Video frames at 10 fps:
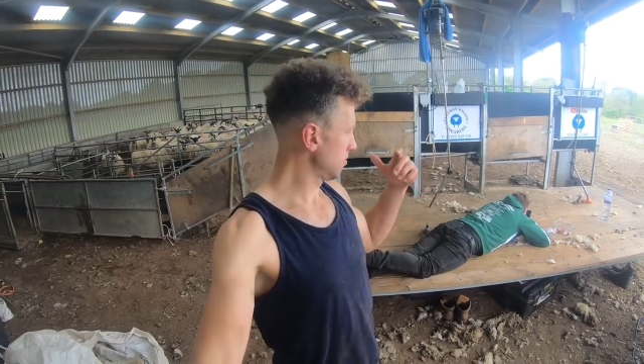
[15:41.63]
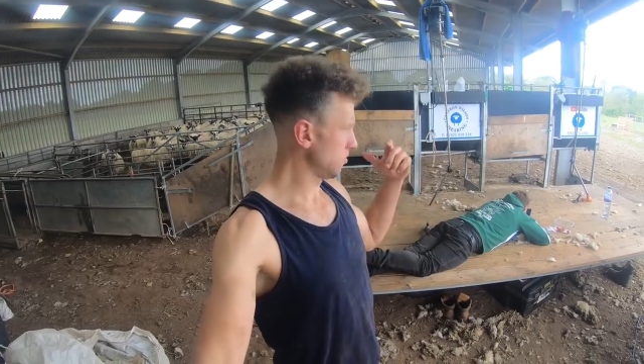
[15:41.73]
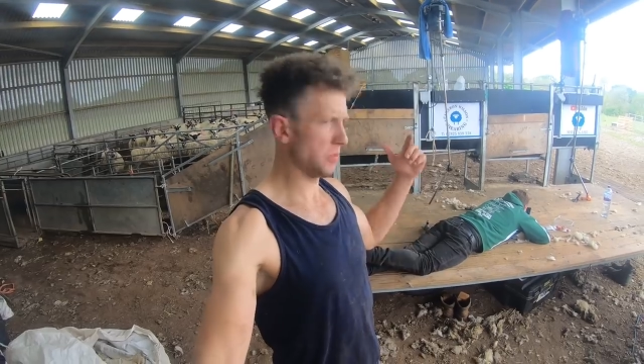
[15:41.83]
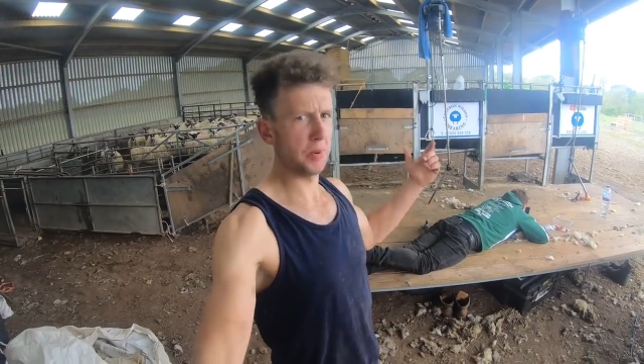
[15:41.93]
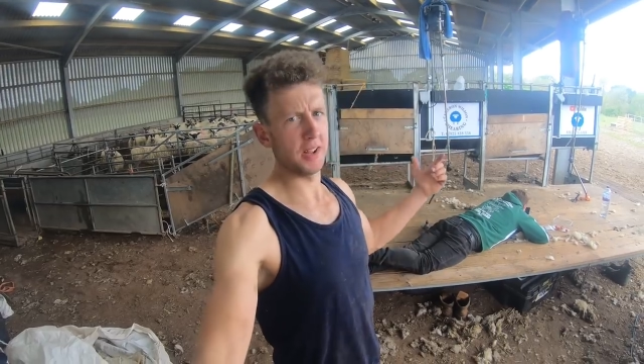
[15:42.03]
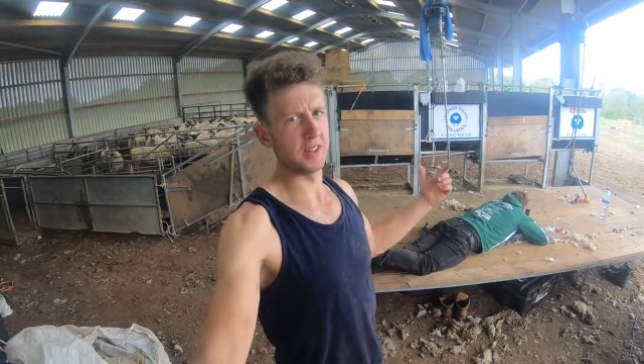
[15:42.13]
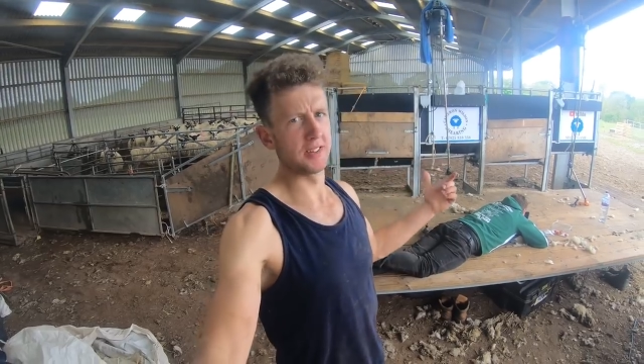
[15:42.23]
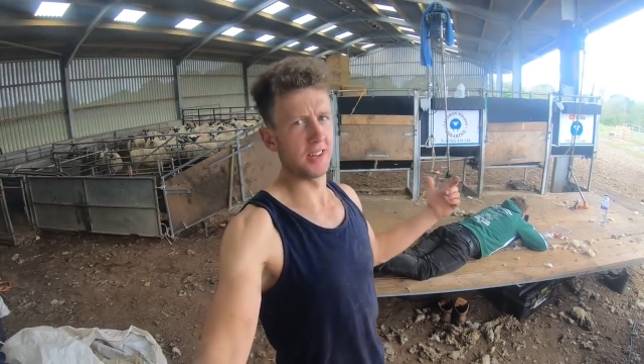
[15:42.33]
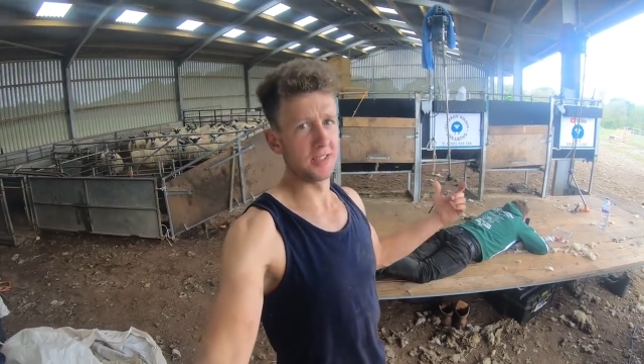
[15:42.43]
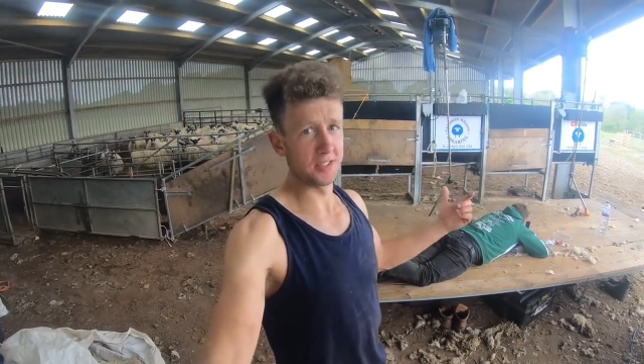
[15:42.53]
It's pretty
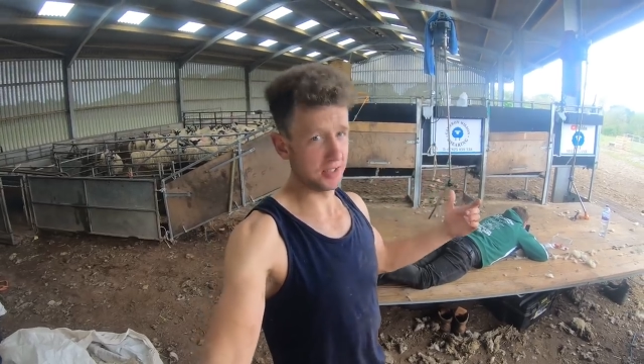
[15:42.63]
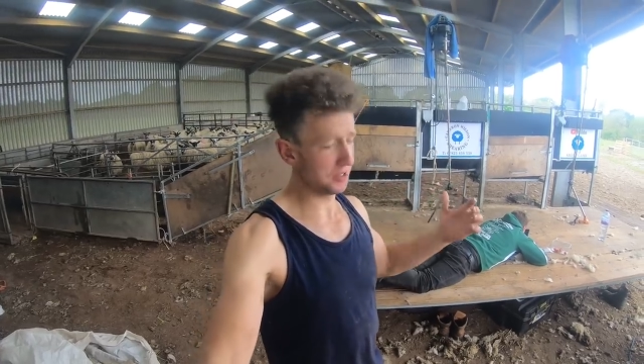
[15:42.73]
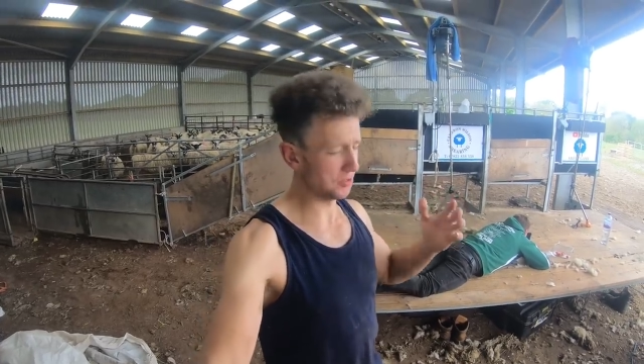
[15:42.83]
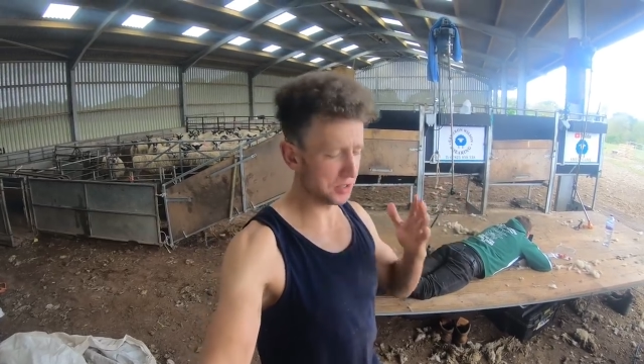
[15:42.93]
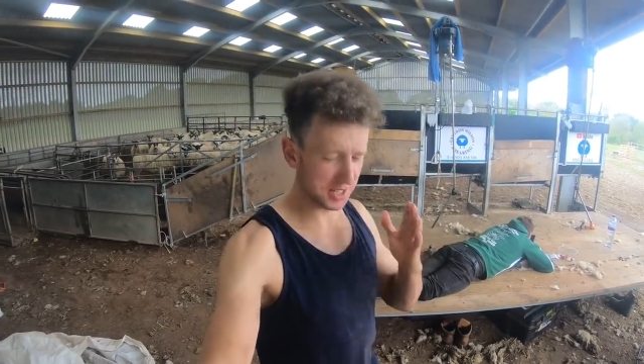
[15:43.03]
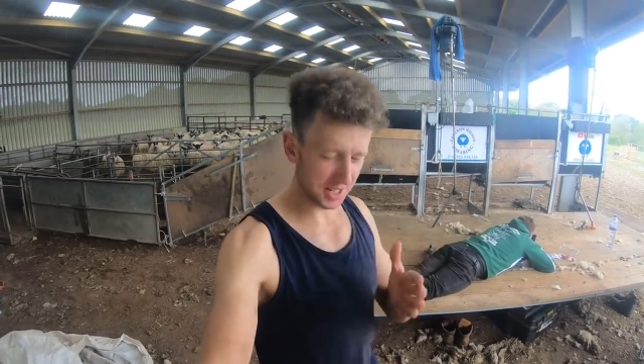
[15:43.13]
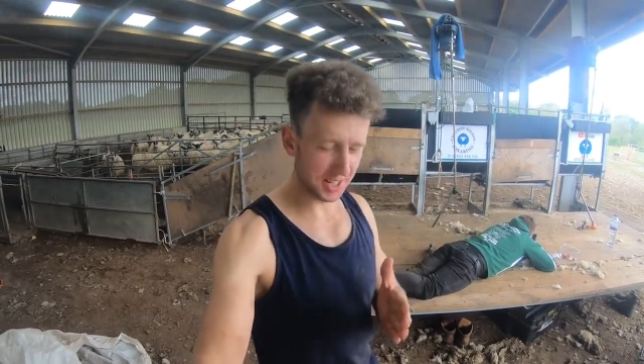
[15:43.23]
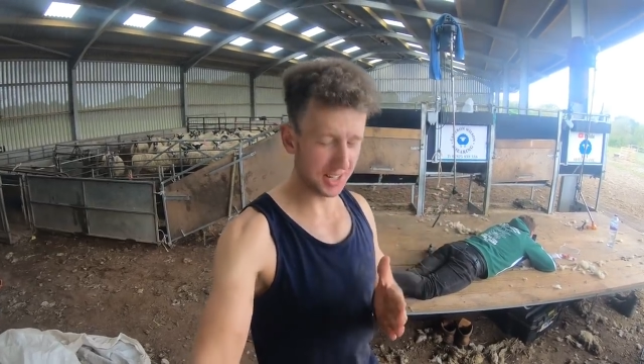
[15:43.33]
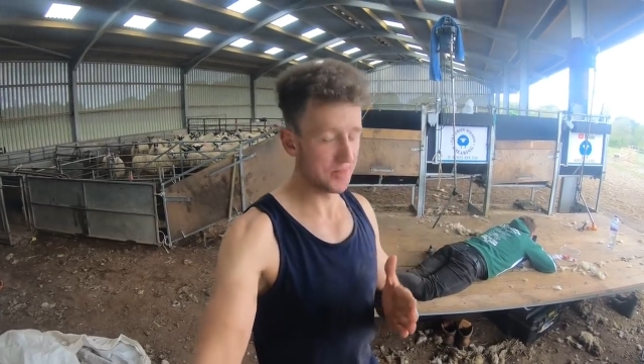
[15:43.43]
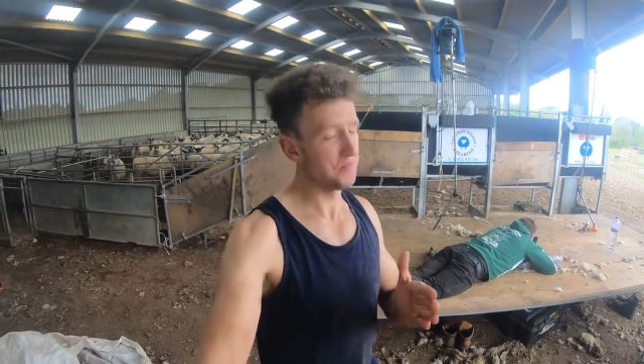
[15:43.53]
intense. You'll
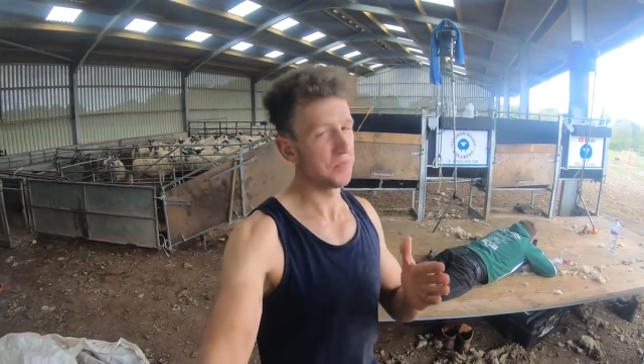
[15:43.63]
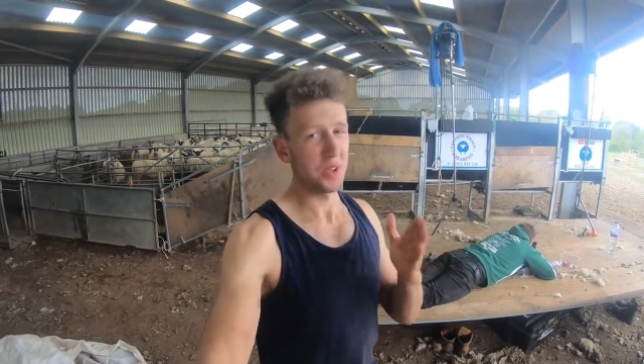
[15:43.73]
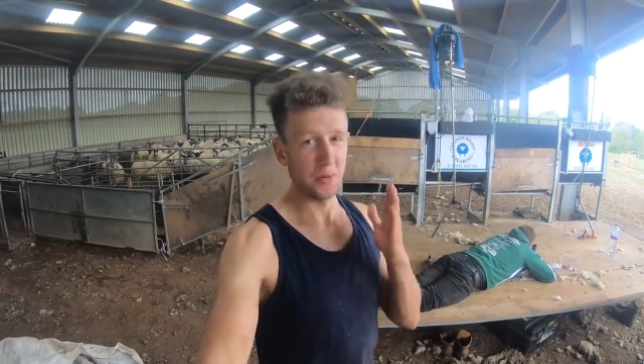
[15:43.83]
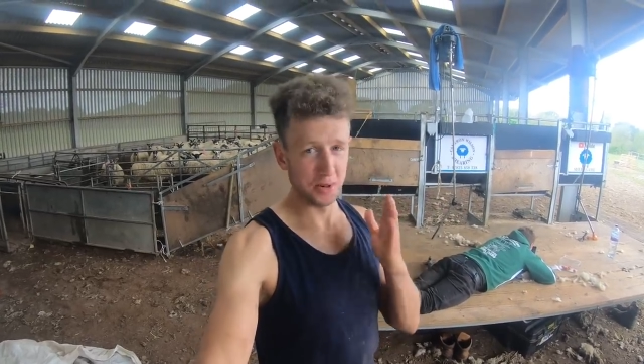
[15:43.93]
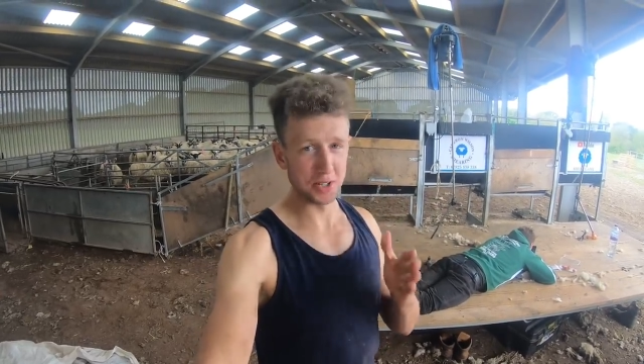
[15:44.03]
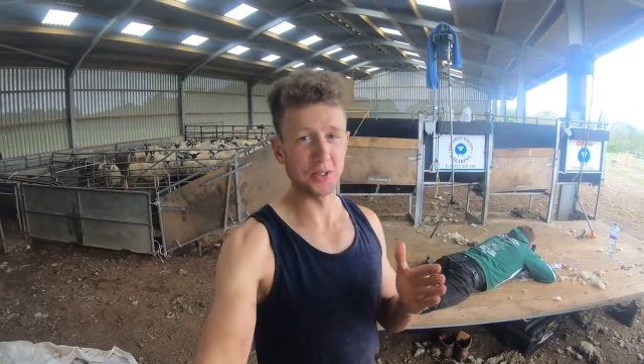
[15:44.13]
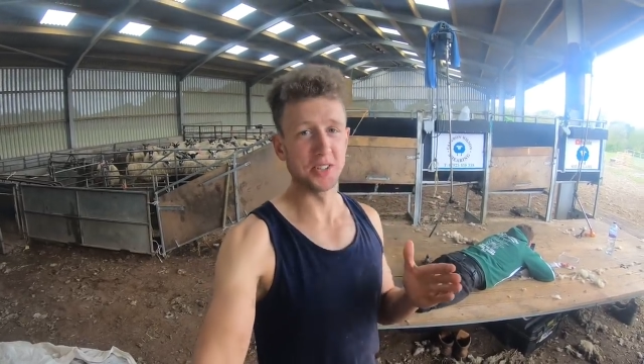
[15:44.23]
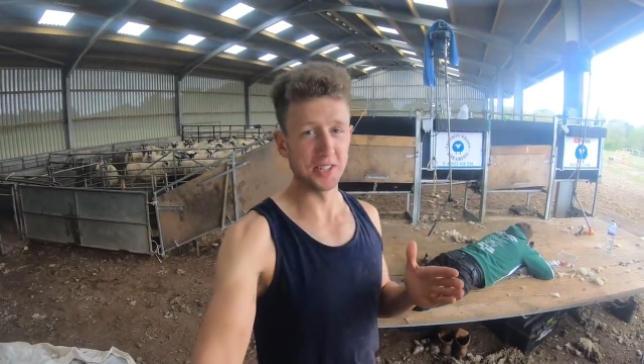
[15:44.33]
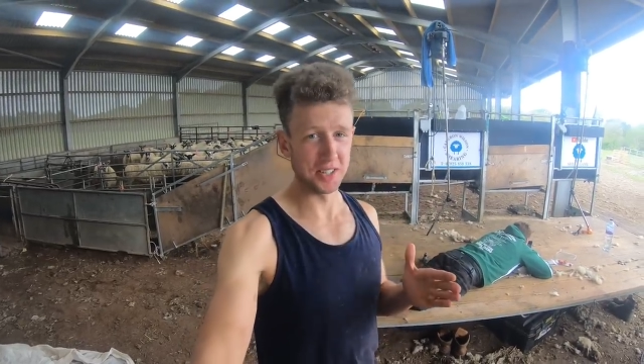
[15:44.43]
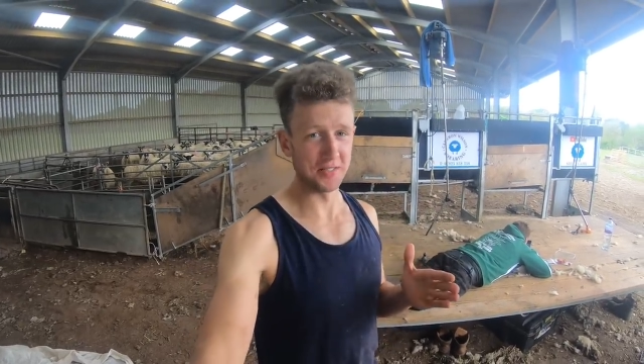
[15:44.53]
see when it's on
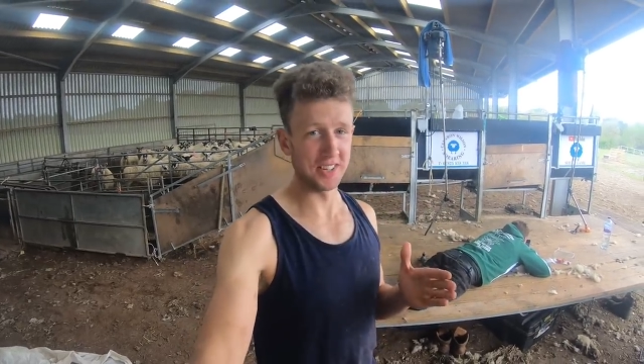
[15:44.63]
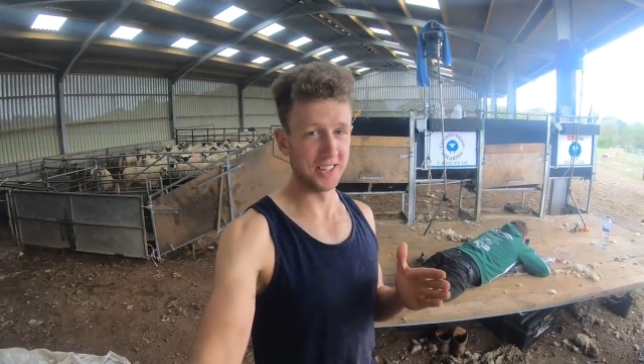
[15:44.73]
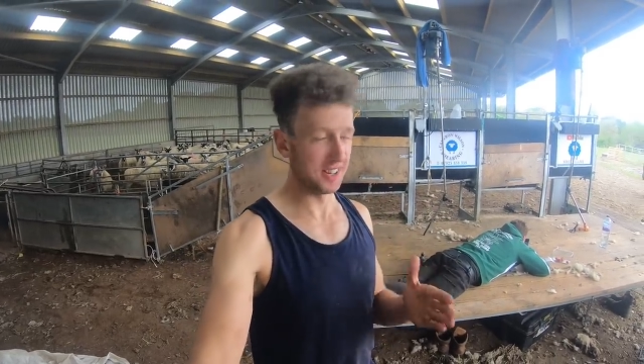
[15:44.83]
the TV.